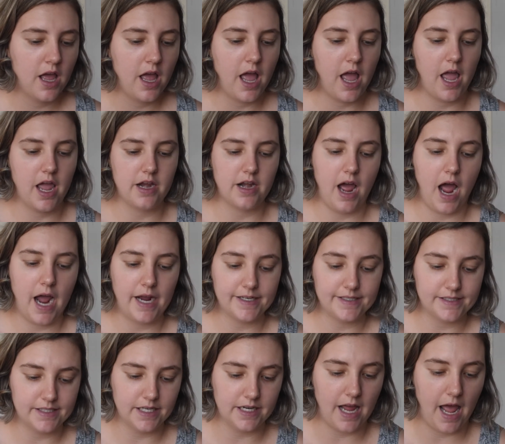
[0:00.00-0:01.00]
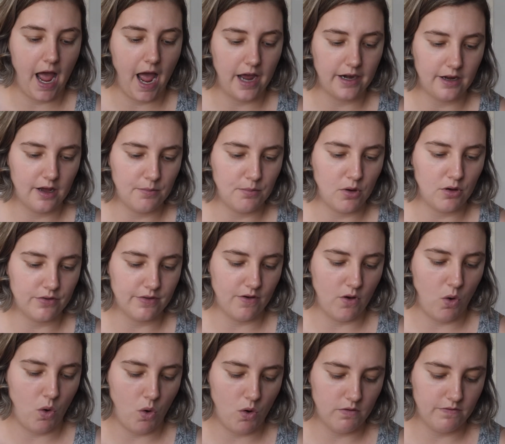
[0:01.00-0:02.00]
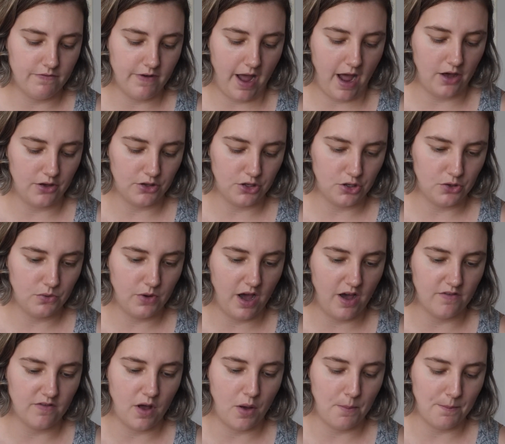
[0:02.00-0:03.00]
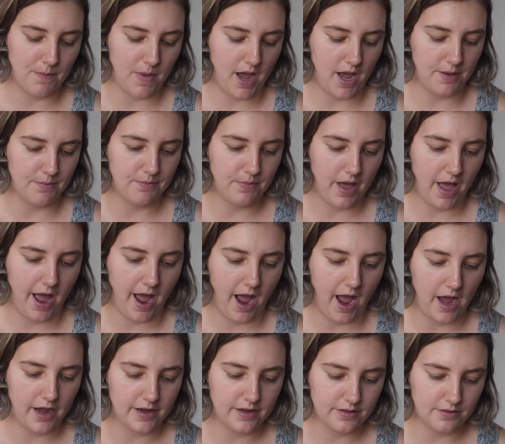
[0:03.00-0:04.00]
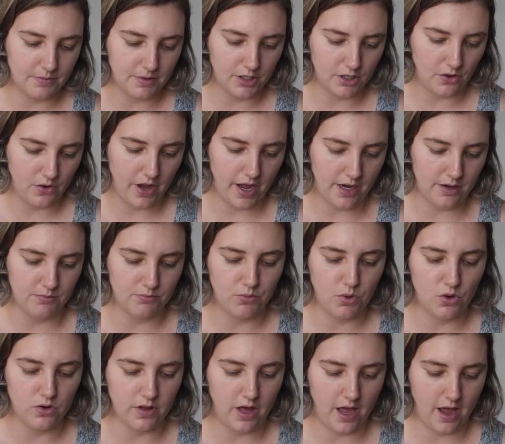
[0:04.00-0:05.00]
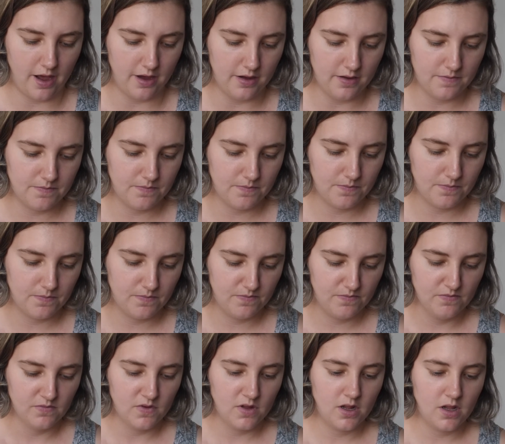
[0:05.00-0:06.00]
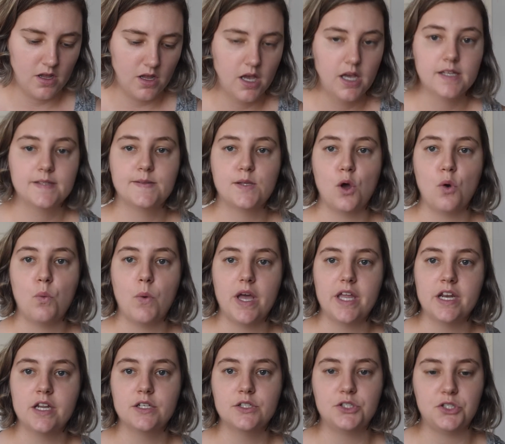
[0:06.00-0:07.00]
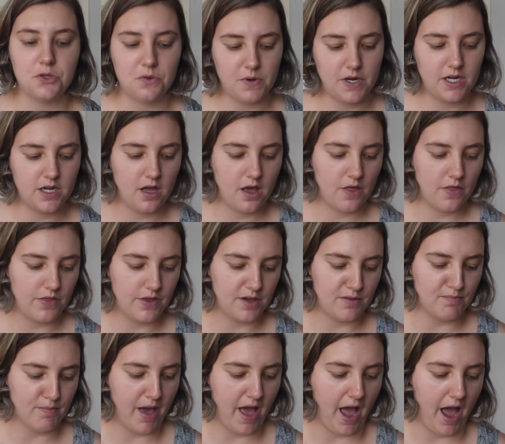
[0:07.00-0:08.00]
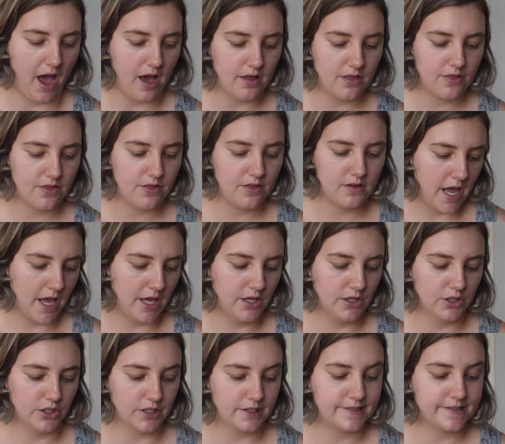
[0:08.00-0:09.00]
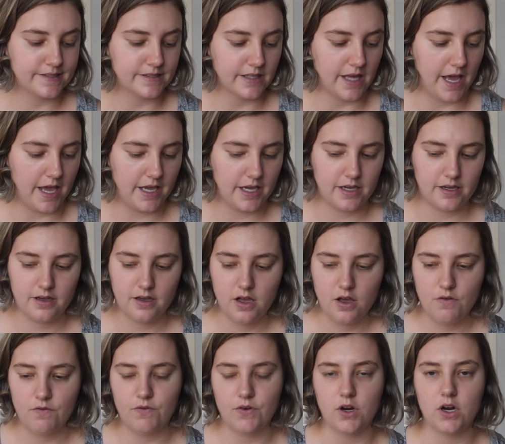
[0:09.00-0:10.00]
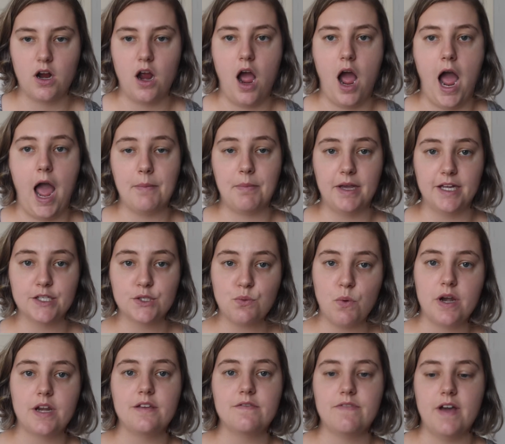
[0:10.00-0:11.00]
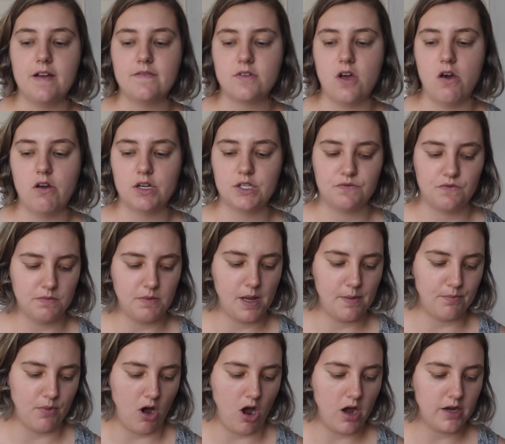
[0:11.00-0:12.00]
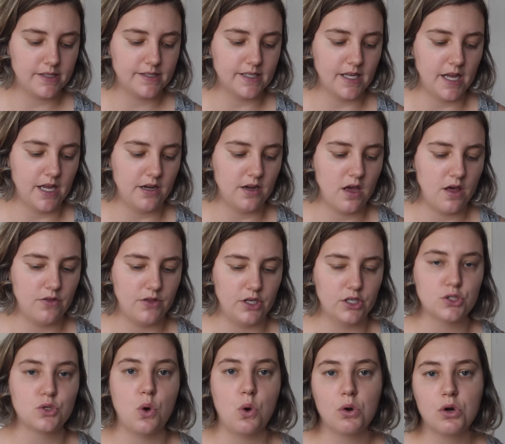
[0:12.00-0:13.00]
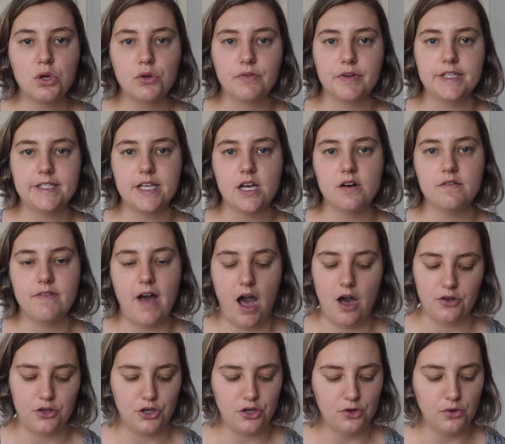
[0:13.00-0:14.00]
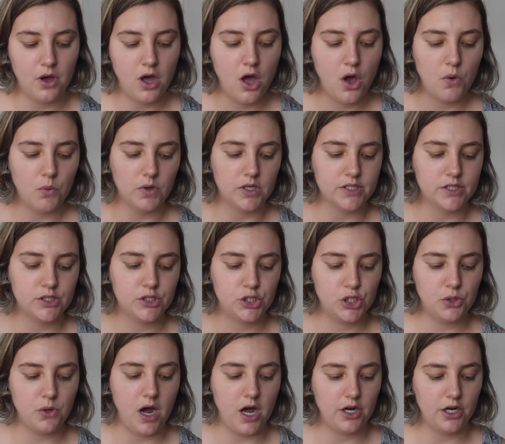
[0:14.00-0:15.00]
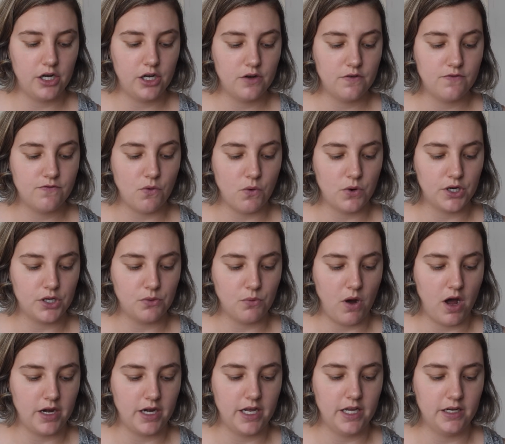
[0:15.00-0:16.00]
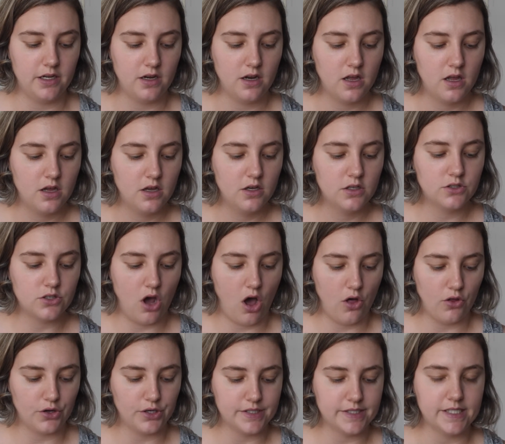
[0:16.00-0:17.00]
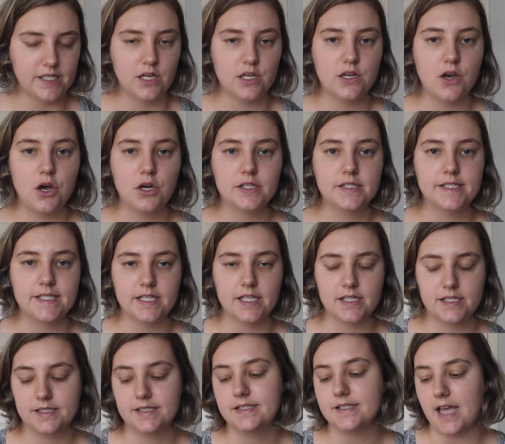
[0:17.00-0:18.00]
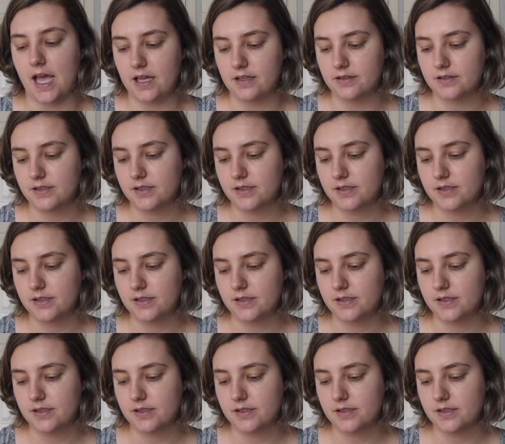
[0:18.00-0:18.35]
And I did add up the whole value of my bag. Let me go ahead and pull that up. So when doing the math, it looks like I paid $25 for my box, and the total retail value was $241.06,